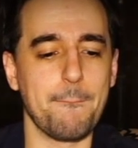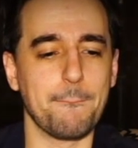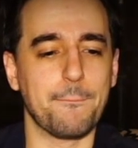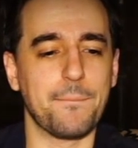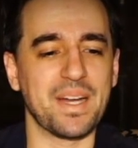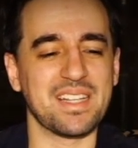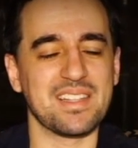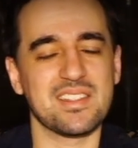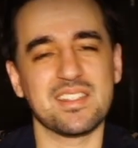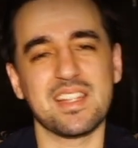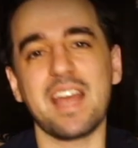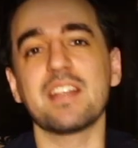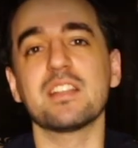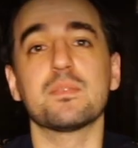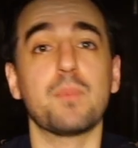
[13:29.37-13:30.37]
But
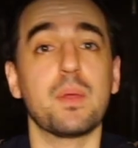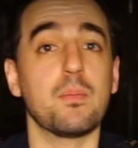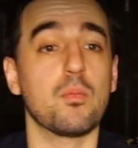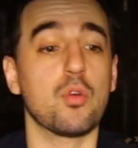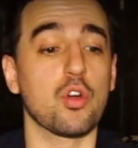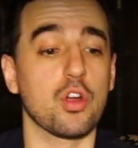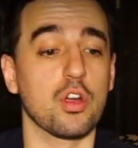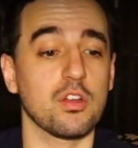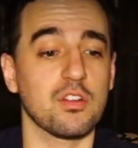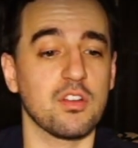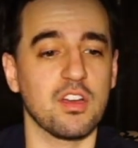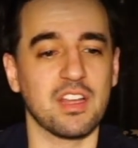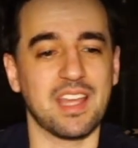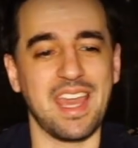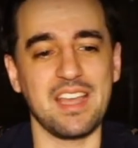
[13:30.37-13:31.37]
instead, it's been more
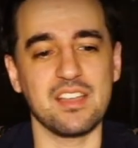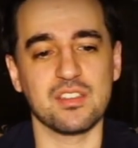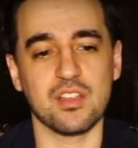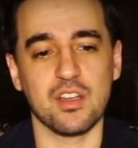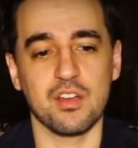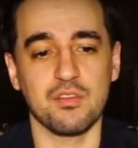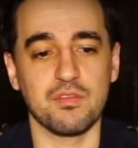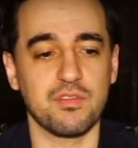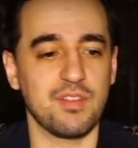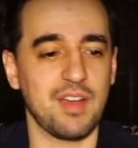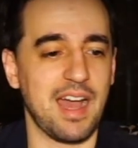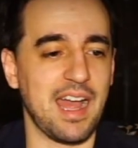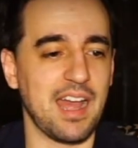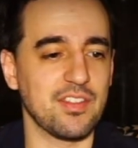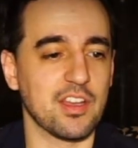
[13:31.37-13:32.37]
a case of I
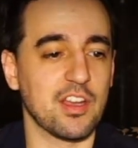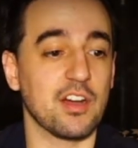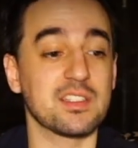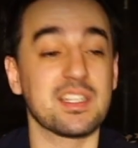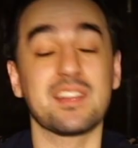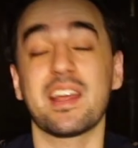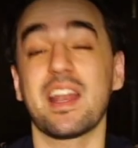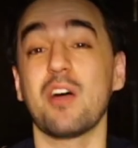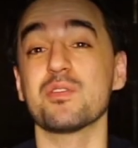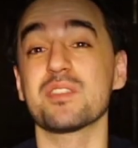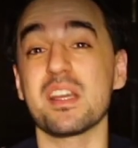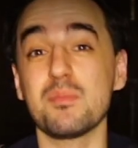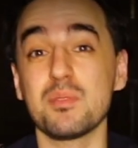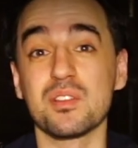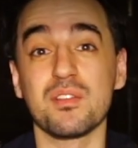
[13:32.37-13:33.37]
had the content that I was
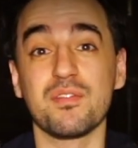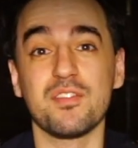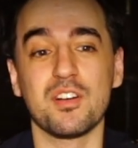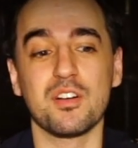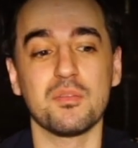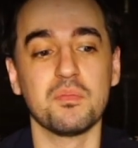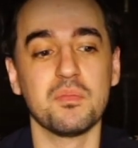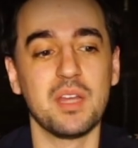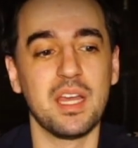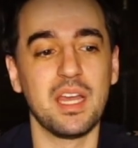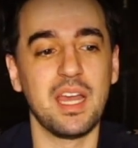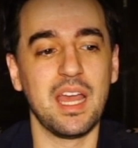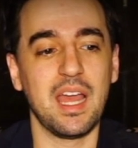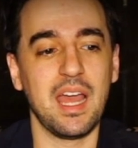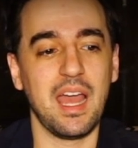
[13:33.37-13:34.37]
able to film
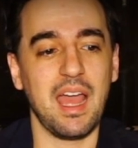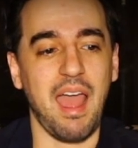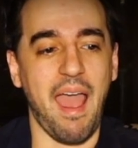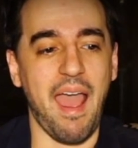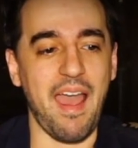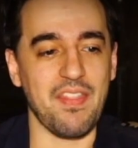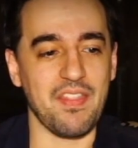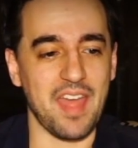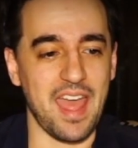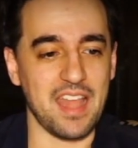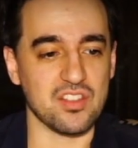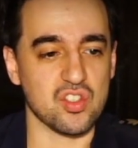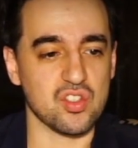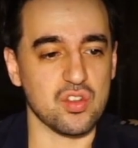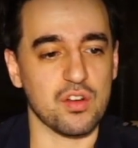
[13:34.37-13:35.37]
and then
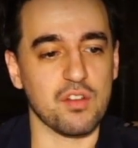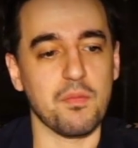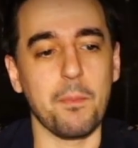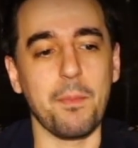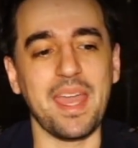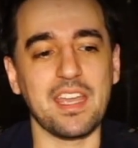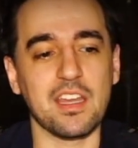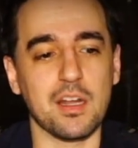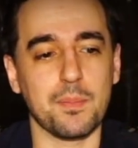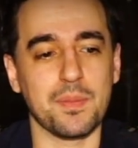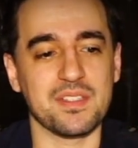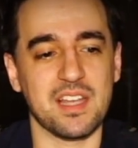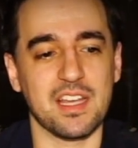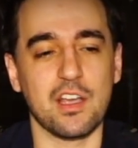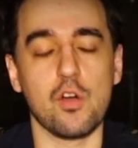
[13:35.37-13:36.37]
sort of make it up as
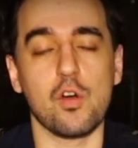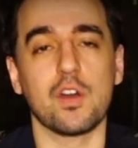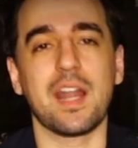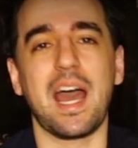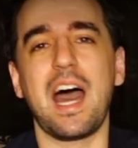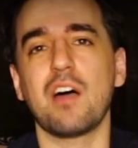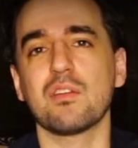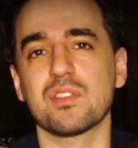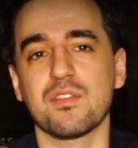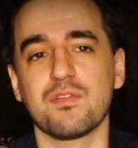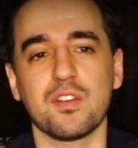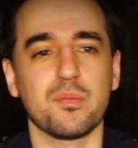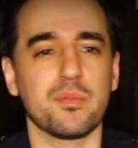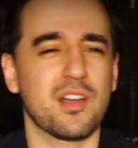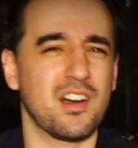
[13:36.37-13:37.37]
I go on how to
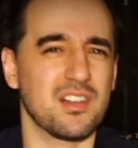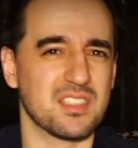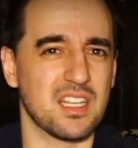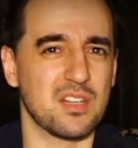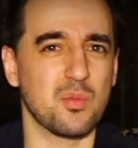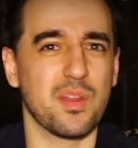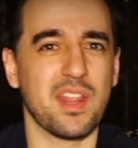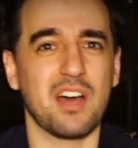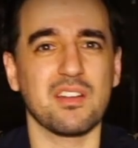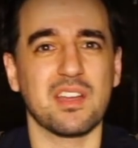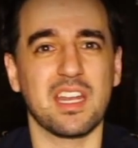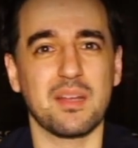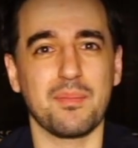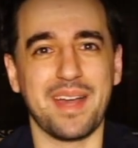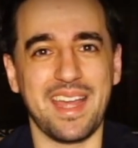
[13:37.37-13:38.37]
film content without
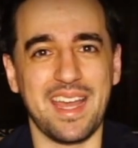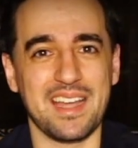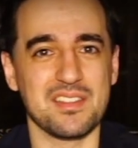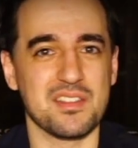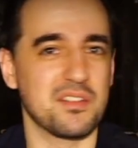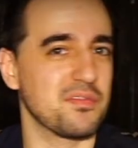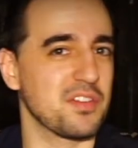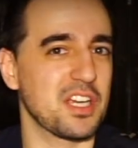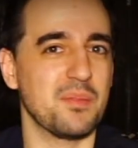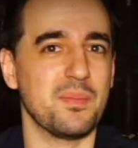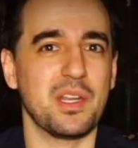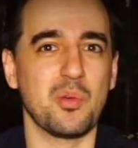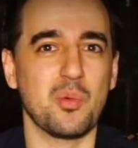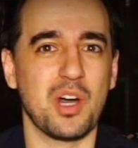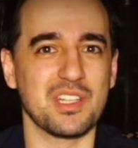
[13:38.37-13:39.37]
getting my hands on very
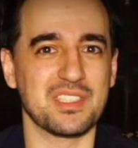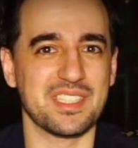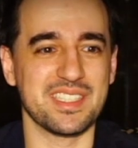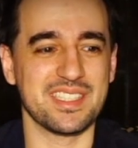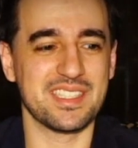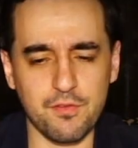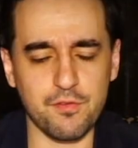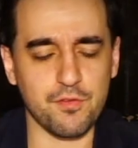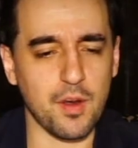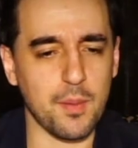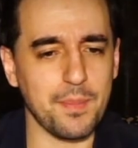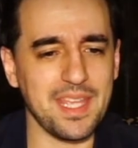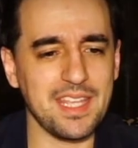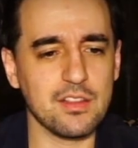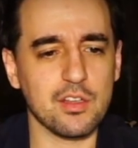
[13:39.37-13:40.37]
many watches. For
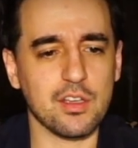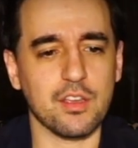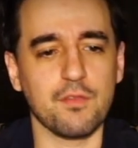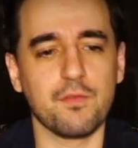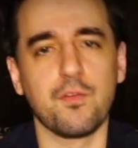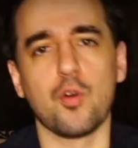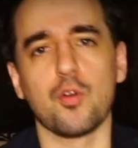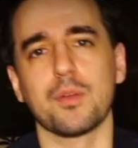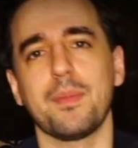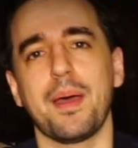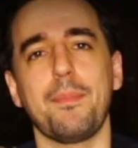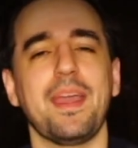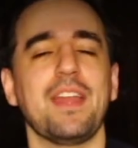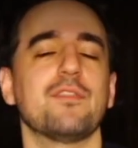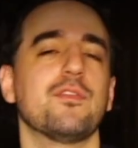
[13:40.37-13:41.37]
me, looking forward, my
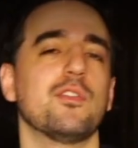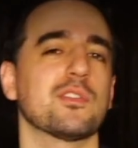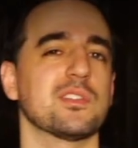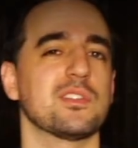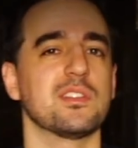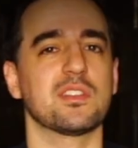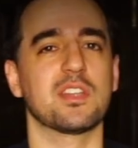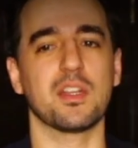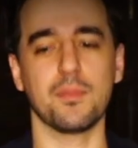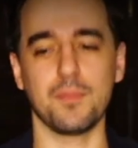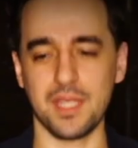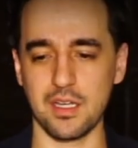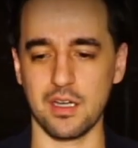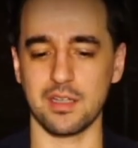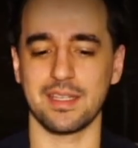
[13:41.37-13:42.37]
main focus is going to
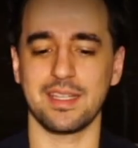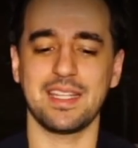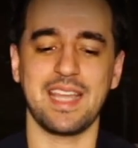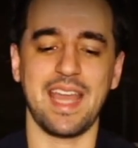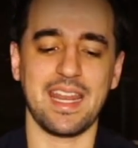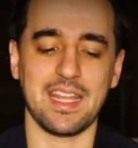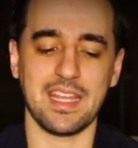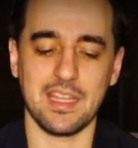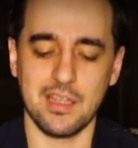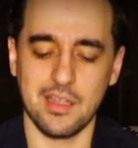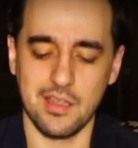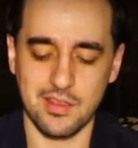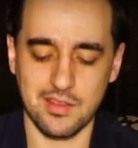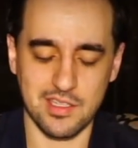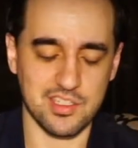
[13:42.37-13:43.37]
be on getting
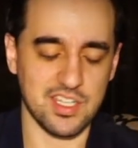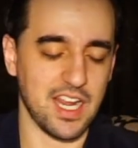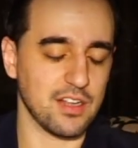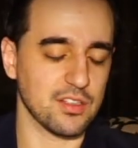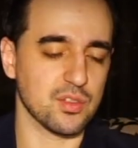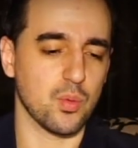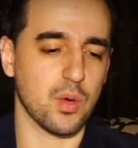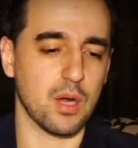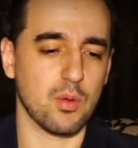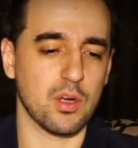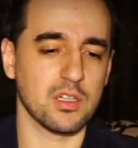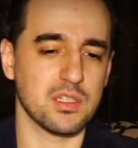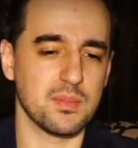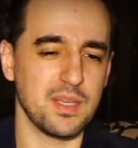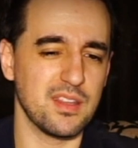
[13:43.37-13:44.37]
the channel to where I want
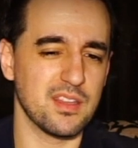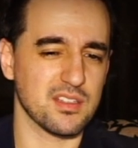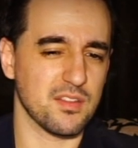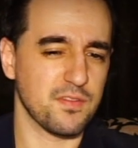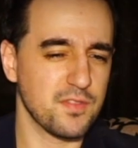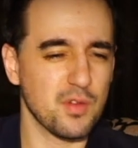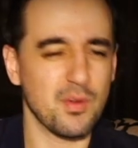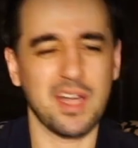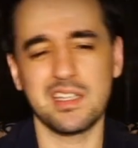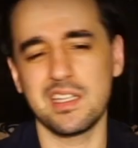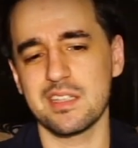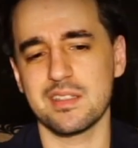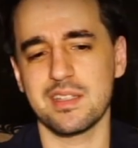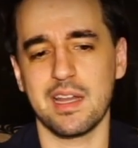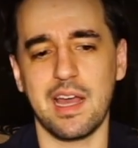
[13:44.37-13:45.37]
it to be. There's a few
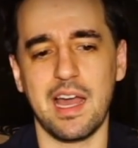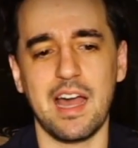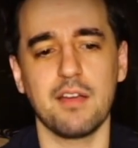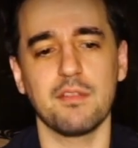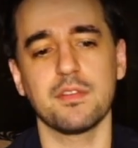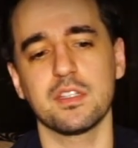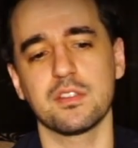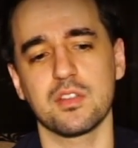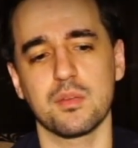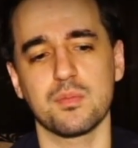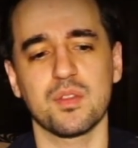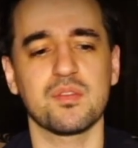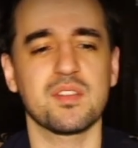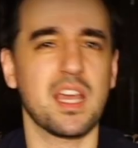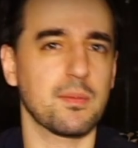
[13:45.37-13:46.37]
ideas that I have in terms
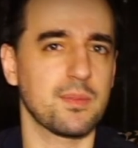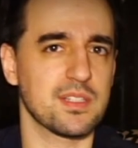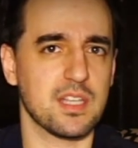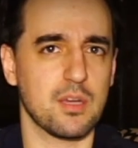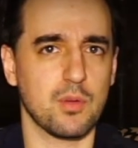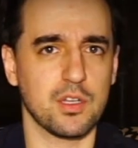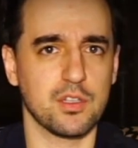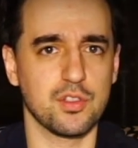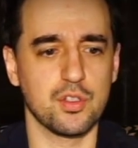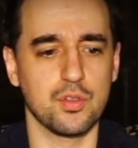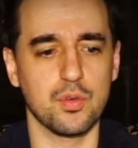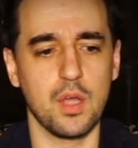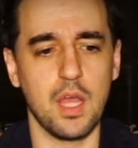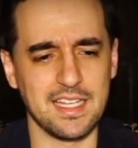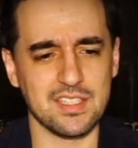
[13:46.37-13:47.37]
of segments I want to
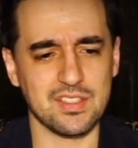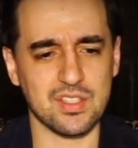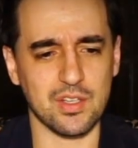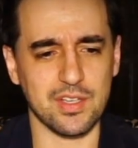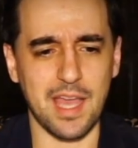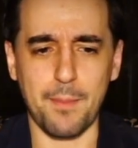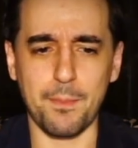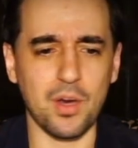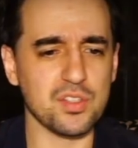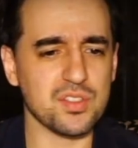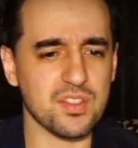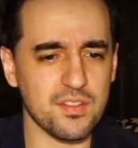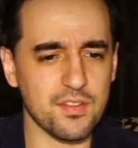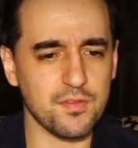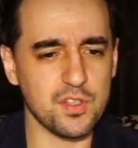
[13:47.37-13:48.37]
do. So yeah, most
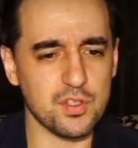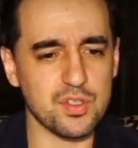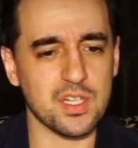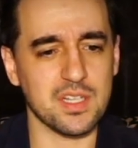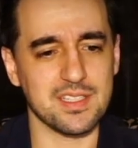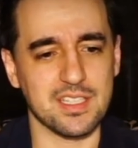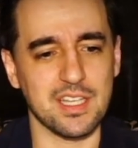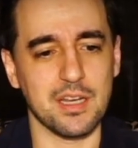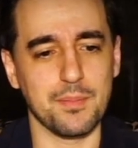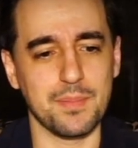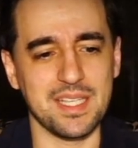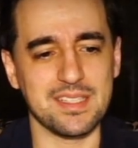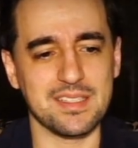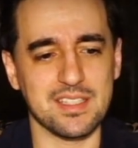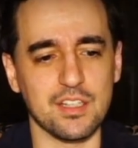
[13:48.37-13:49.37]
of the future is going to be
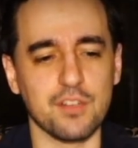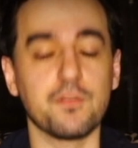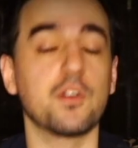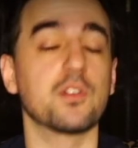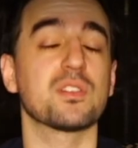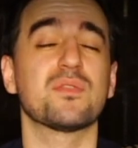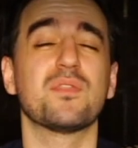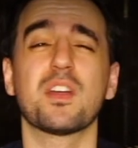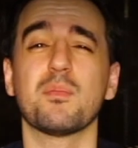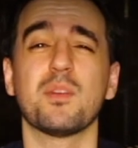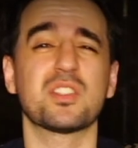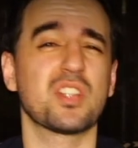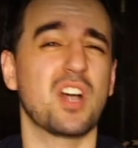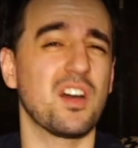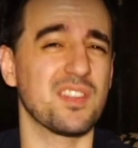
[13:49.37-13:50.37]
still focused very
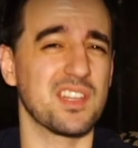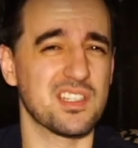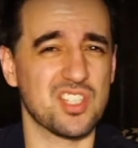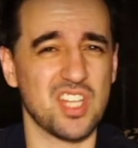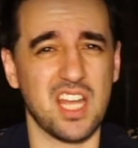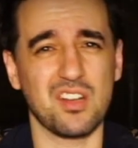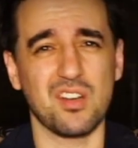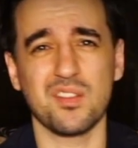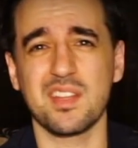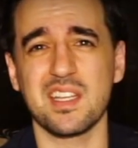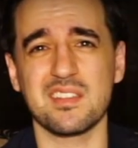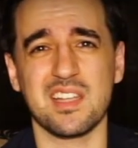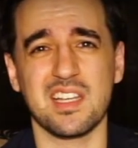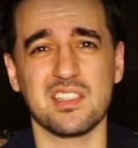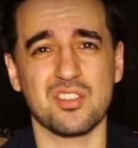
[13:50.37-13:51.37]
much on the channel.
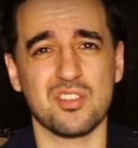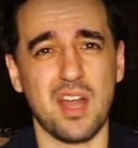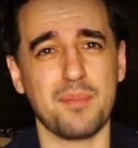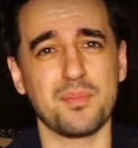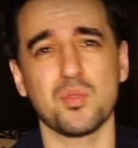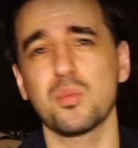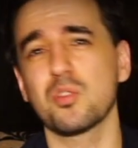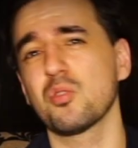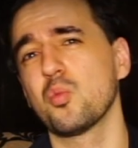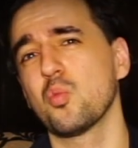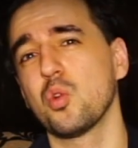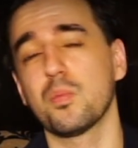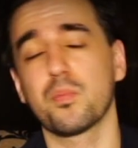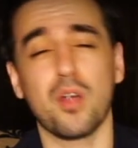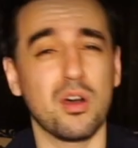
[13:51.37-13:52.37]
Things like straps
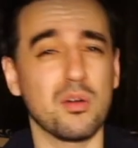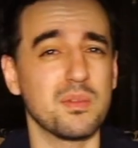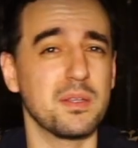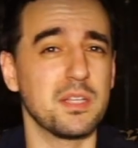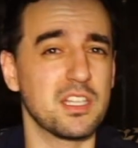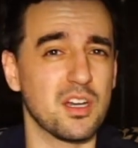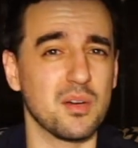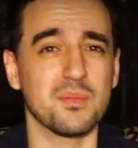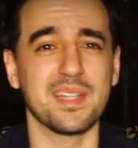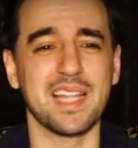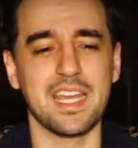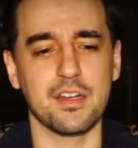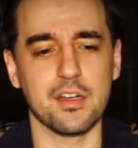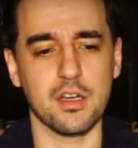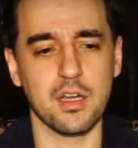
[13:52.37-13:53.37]
will probably come
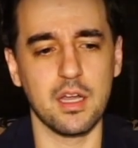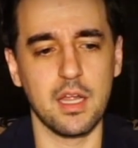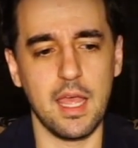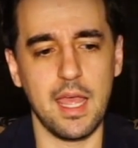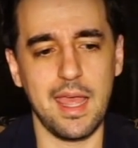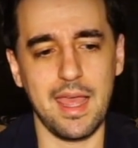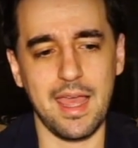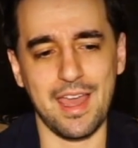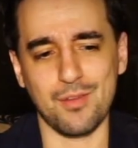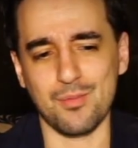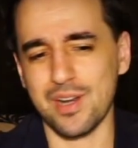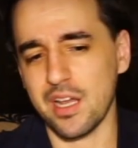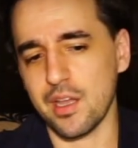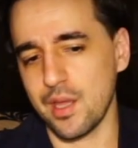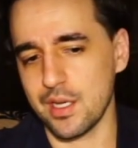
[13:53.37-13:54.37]
later. And when
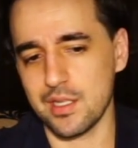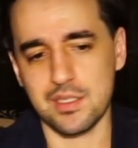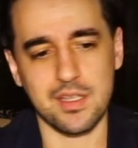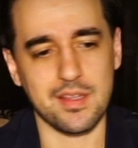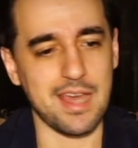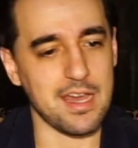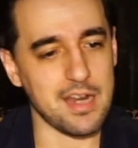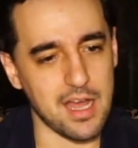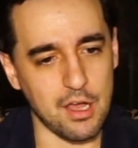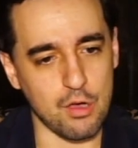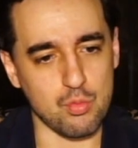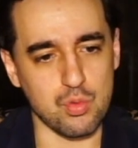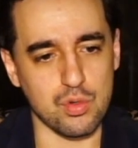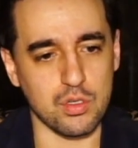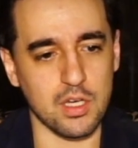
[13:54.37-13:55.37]
I get into that, I
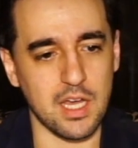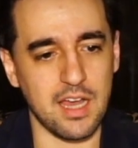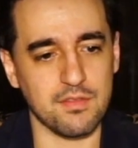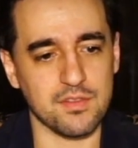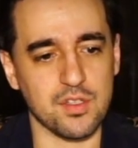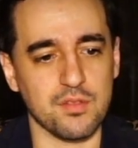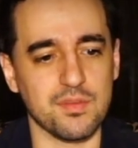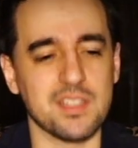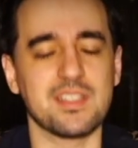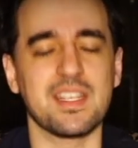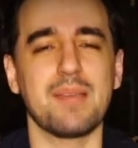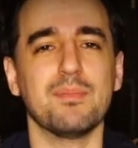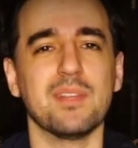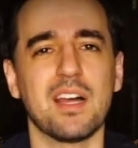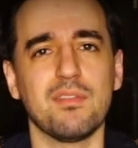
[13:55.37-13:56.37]
will have sort of the
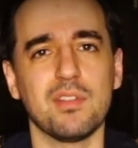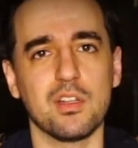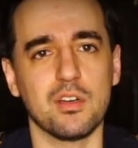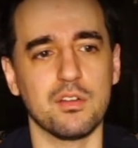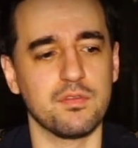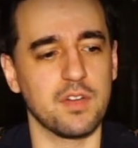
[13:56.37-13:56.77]
same level of,